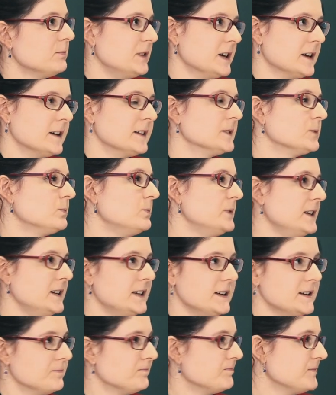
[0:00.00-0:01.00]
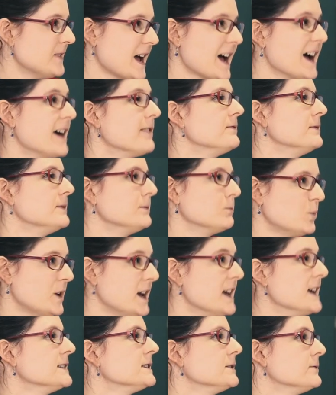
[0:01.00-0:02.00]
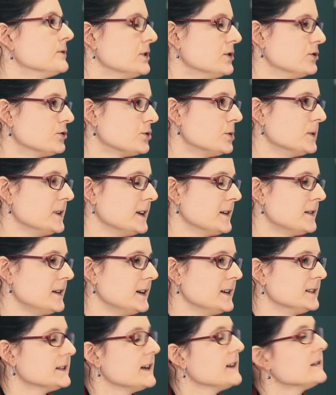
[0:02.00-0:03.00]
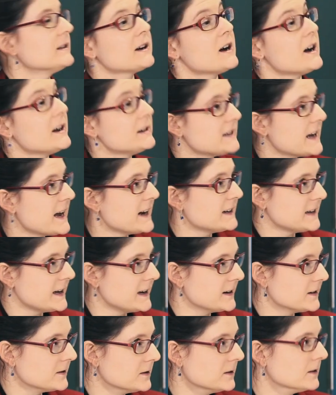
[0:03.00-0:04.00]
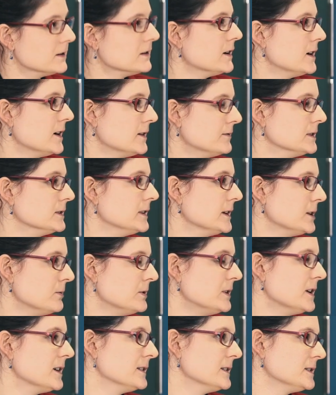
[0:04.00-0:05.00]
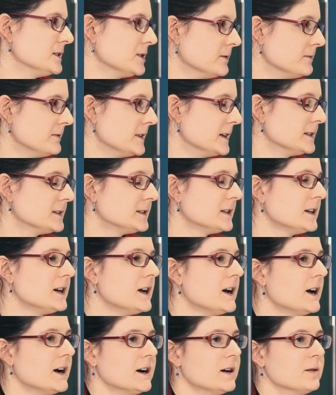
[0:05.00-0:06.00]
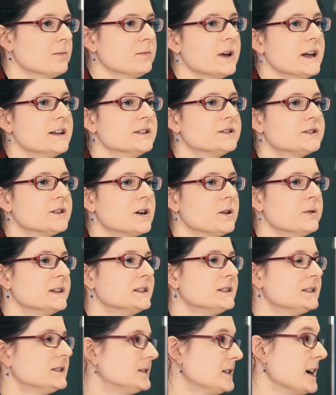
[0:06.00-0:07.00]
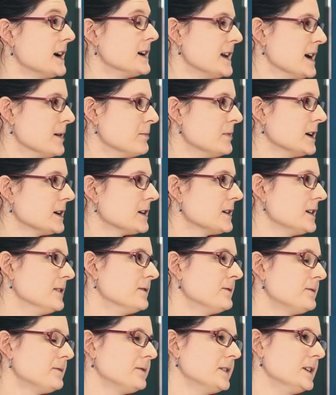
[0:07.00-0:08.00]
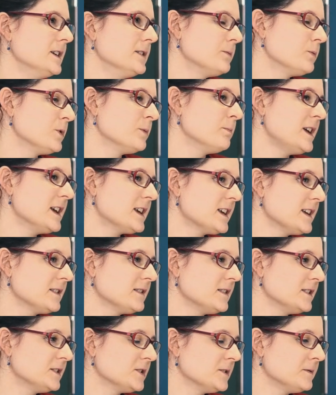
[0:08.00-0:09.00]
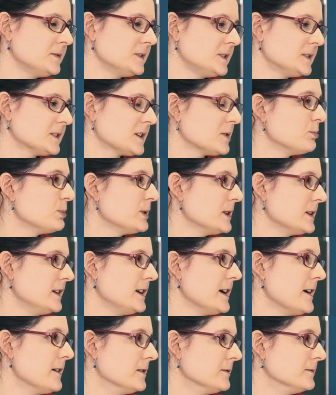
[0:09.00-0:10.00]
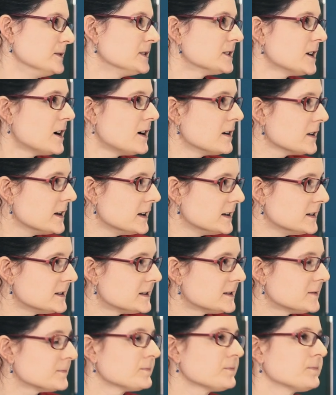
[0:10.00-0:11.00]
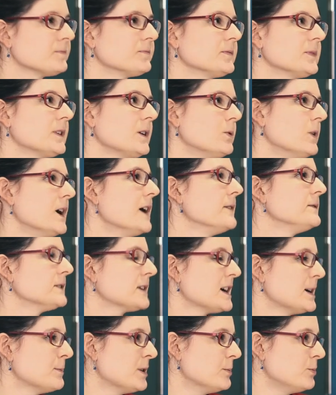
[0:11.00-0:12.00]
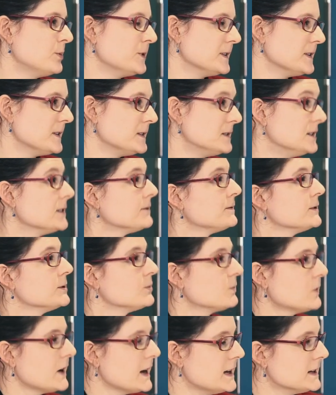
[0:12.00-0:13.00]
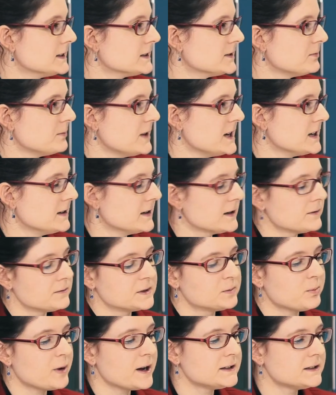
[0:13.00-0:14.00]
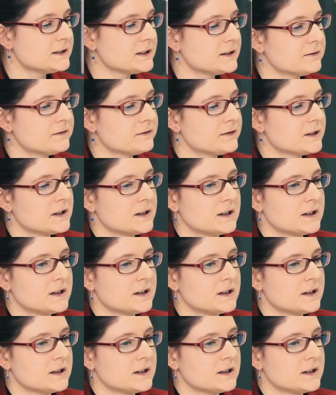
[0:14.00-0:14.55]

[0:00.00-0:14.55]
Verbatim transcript: because we have ways of controlling things like the contact angle of a liquid on a surface. Um, and so it's dynamic. If, if we're making the surfaces completely out of solids, We'll have to come up with different ways of making it responsive.